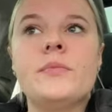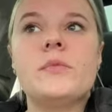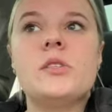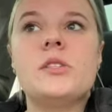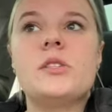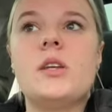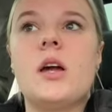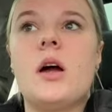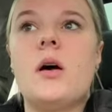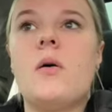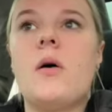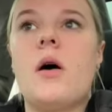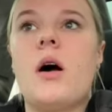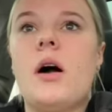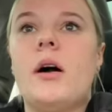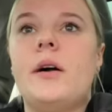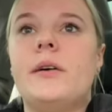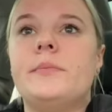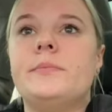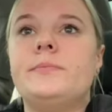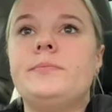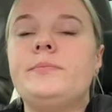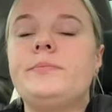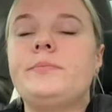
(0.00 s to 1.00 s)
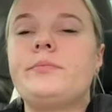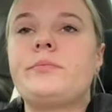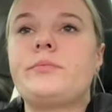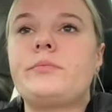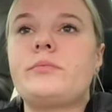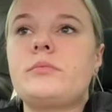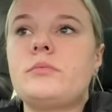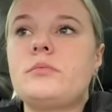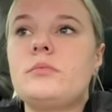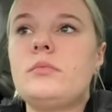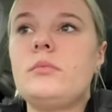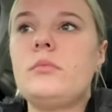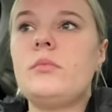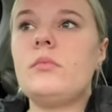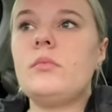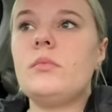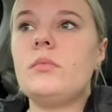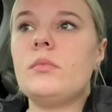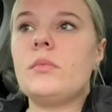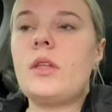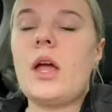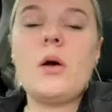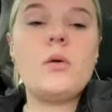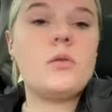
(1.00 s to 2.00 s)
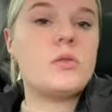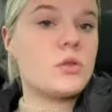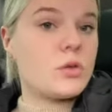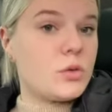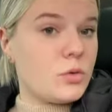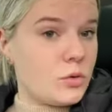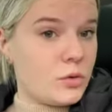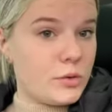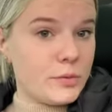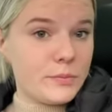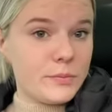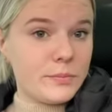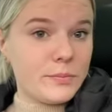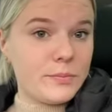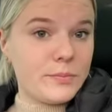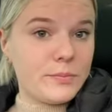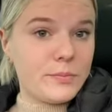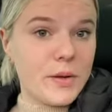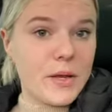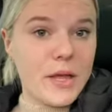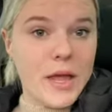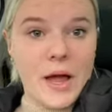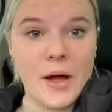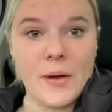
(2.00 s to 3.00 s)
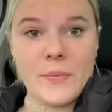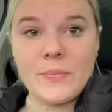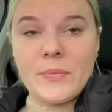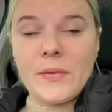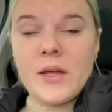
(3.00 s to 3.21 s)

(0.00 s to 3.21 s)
So that was cool, but yeah.